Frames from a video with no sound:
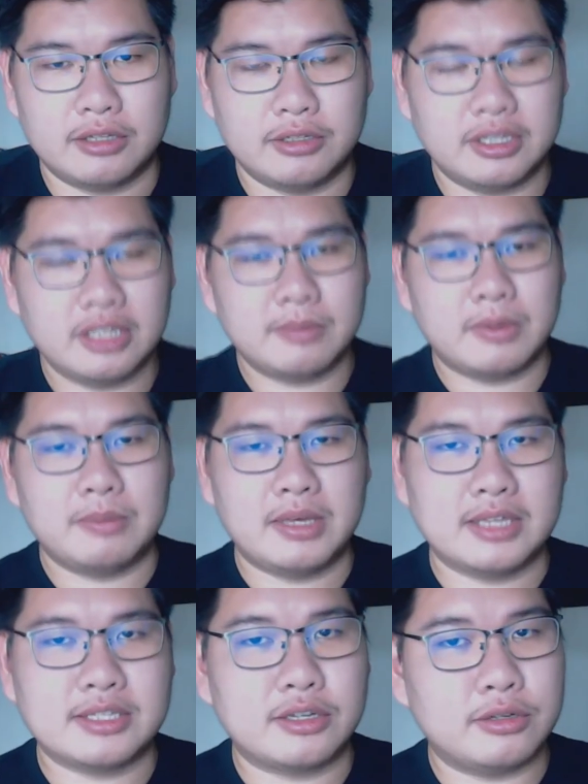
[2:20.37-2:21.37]
The thing about me
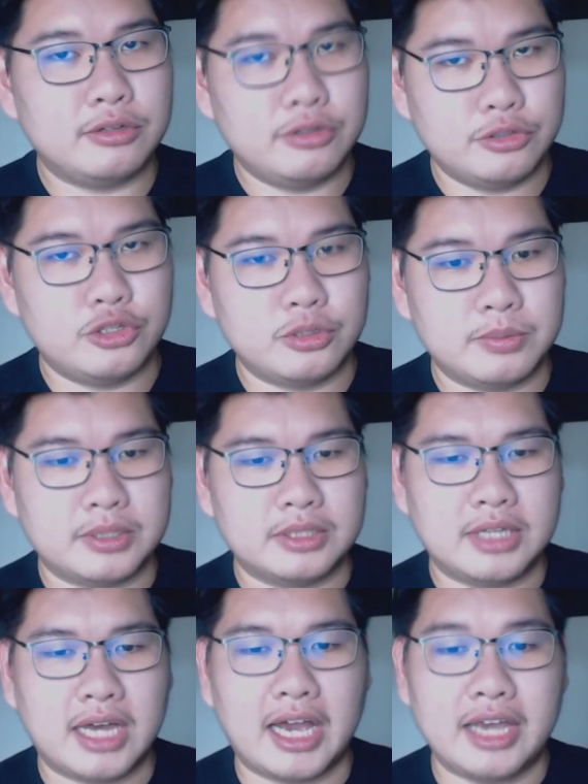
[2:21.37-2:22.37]
as a
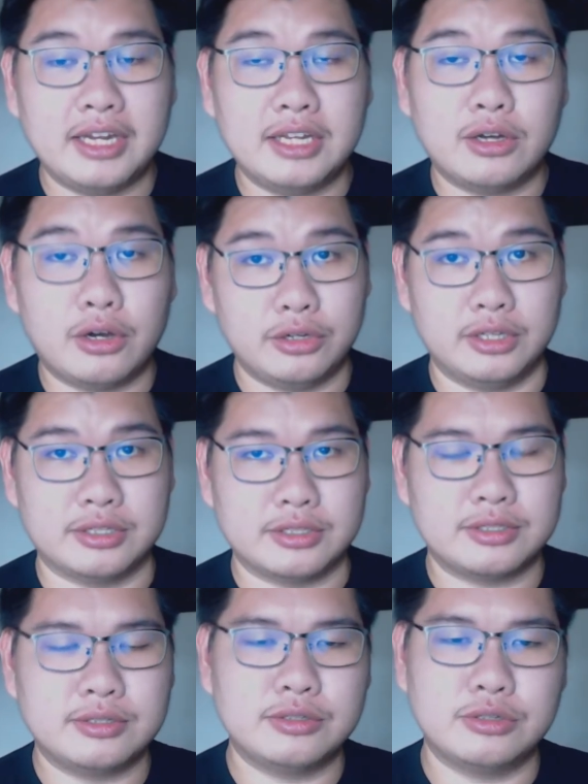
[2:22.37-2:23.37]
YouTuber, I need
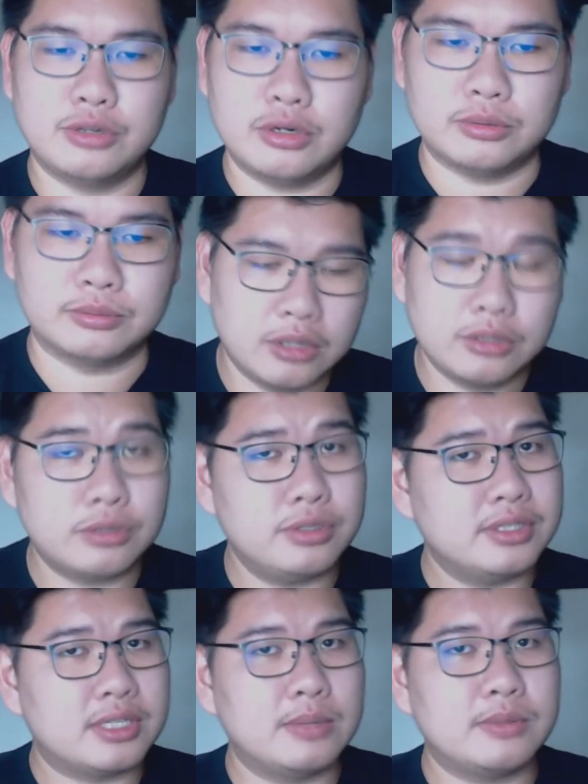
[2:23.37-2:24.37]
audience to grow. Grow
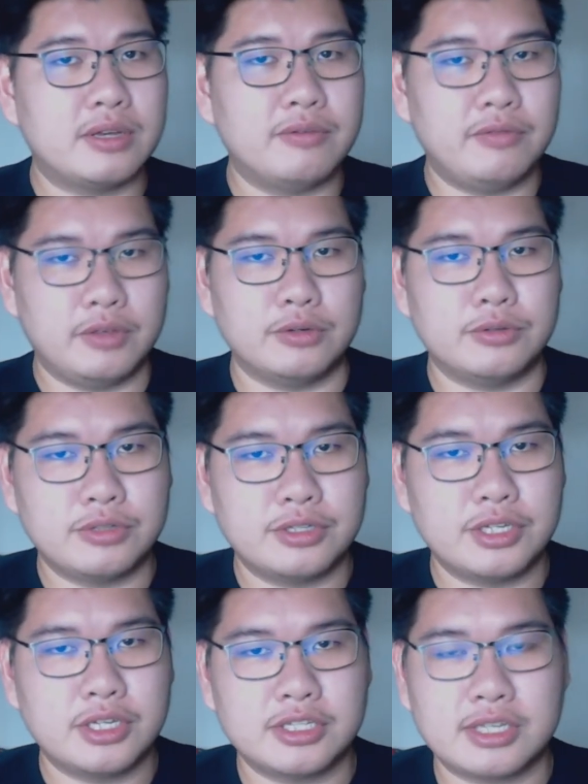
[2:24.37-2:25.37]
in terms of
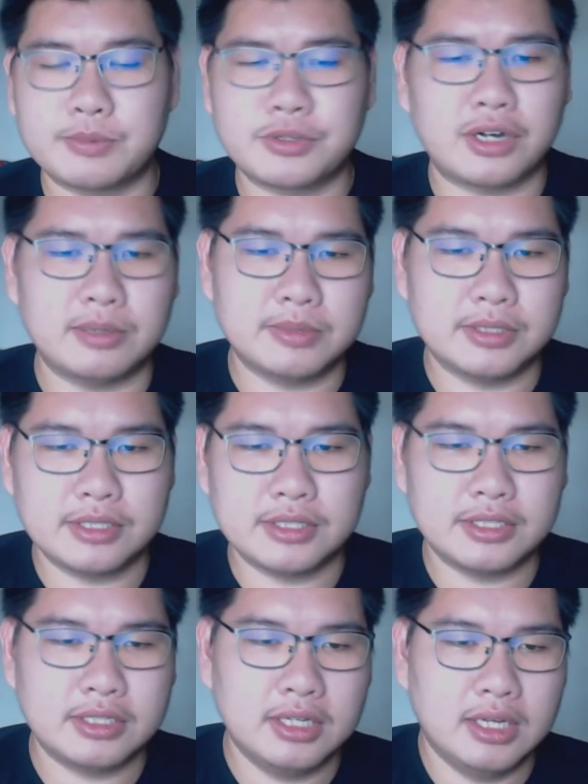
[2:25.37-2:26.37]
views,
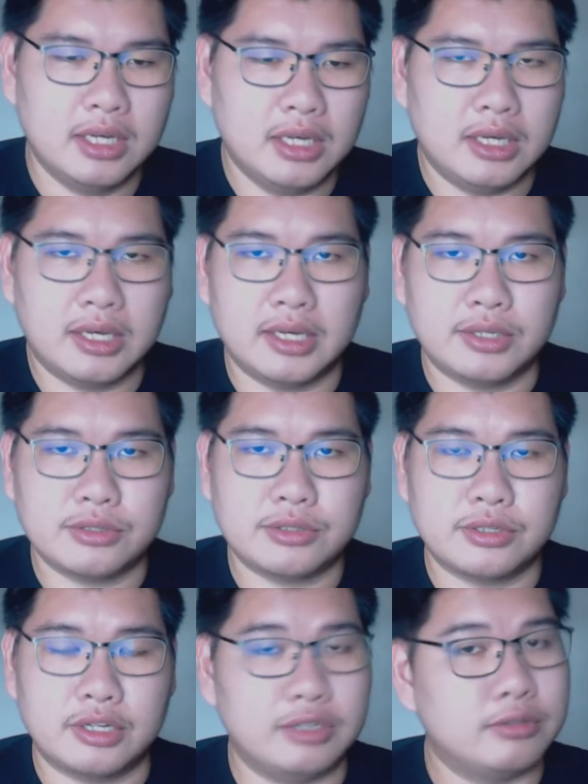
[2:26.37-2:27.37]
subscribers, and
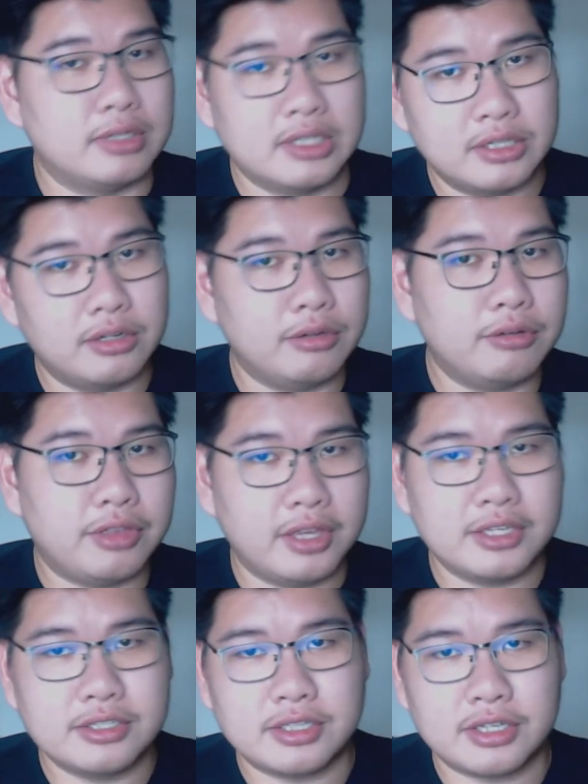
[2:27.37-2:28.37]
also I need to learn new
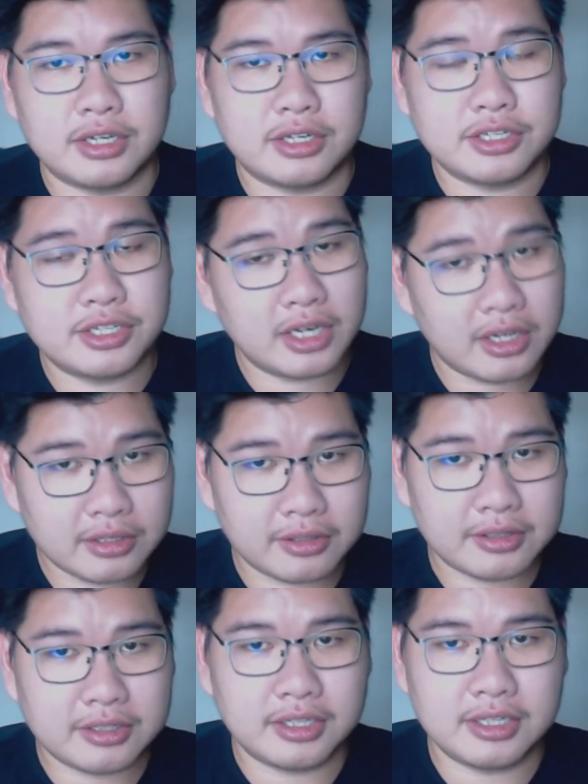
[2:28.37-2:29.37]
things, share
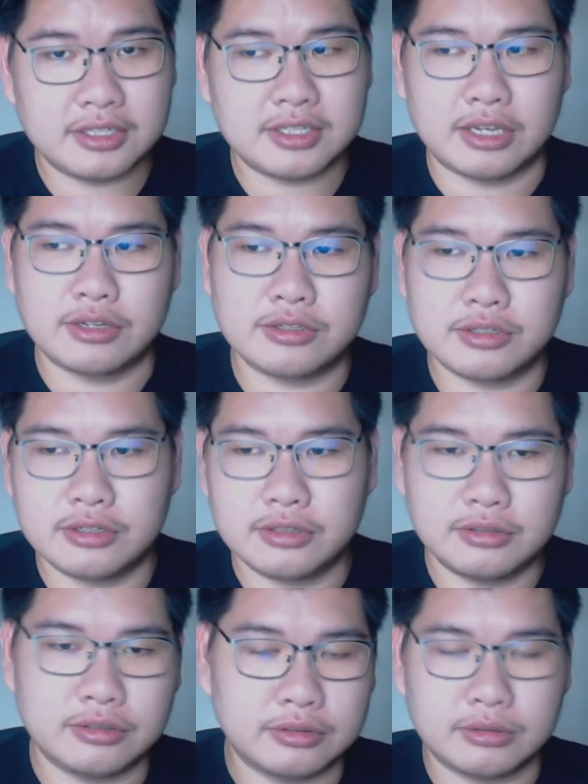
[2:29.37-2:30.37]
things, and also,
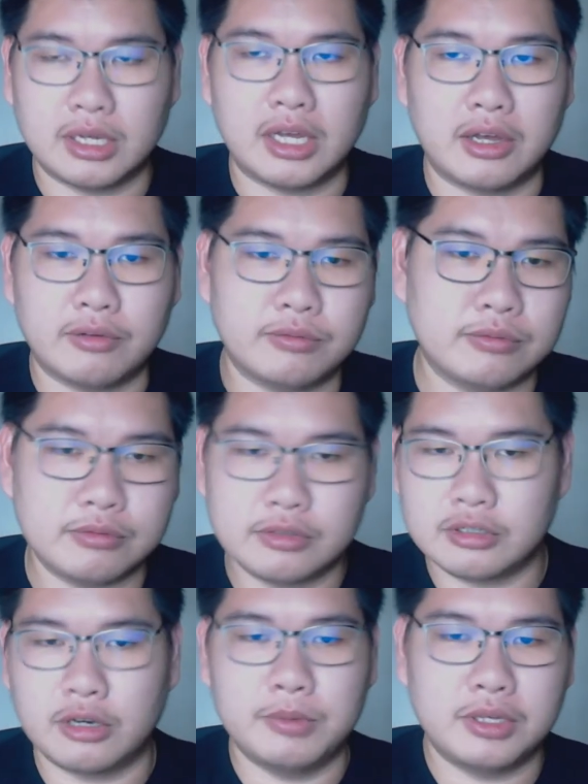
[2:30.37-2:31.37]
you know,
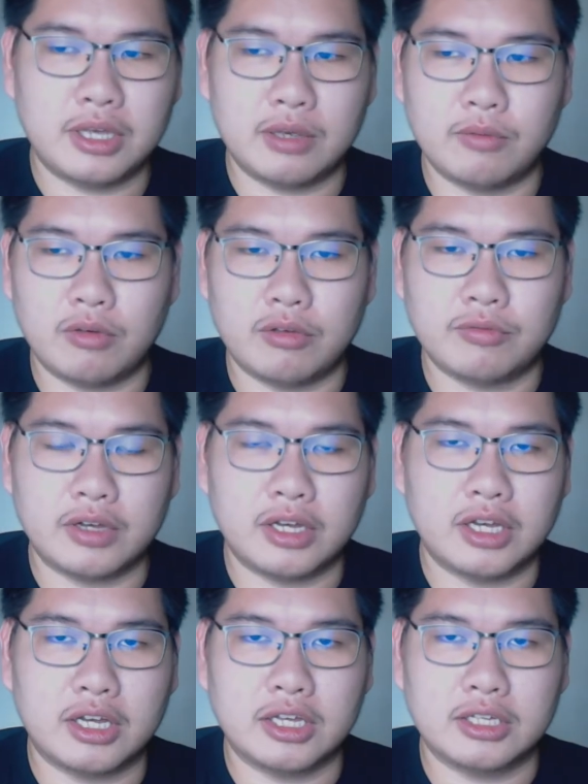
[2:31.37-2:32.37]
communicate with
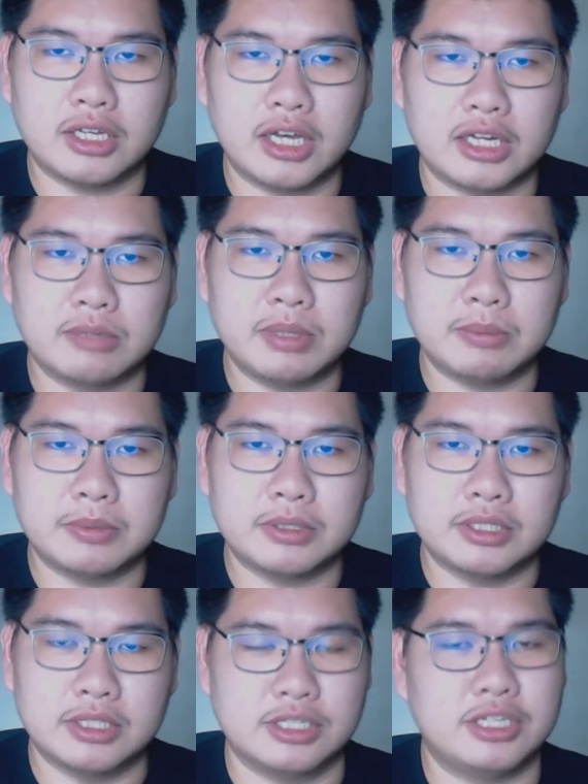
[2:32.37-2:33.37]
other
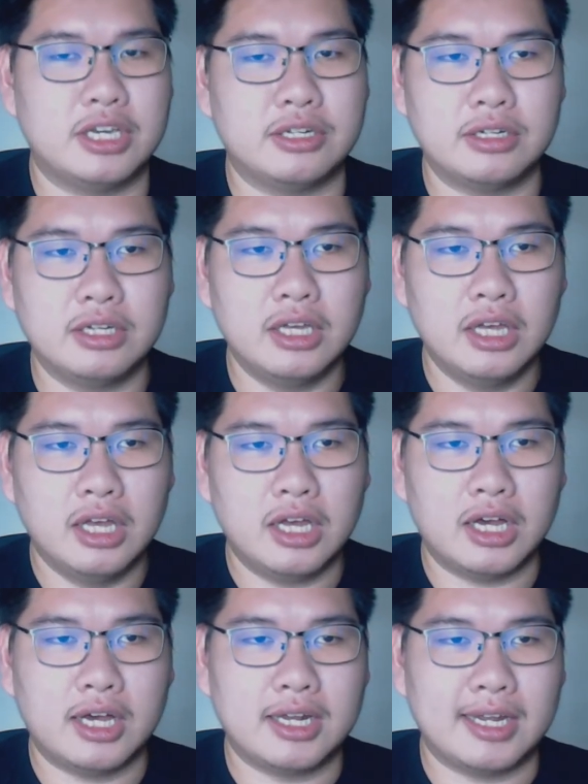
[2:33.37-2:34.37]
people in the chat,
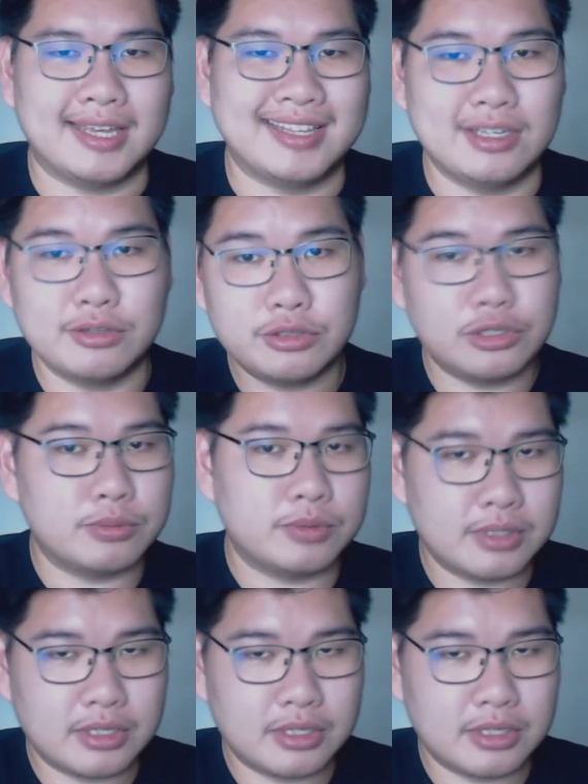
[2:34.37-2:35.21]
like in YouTube,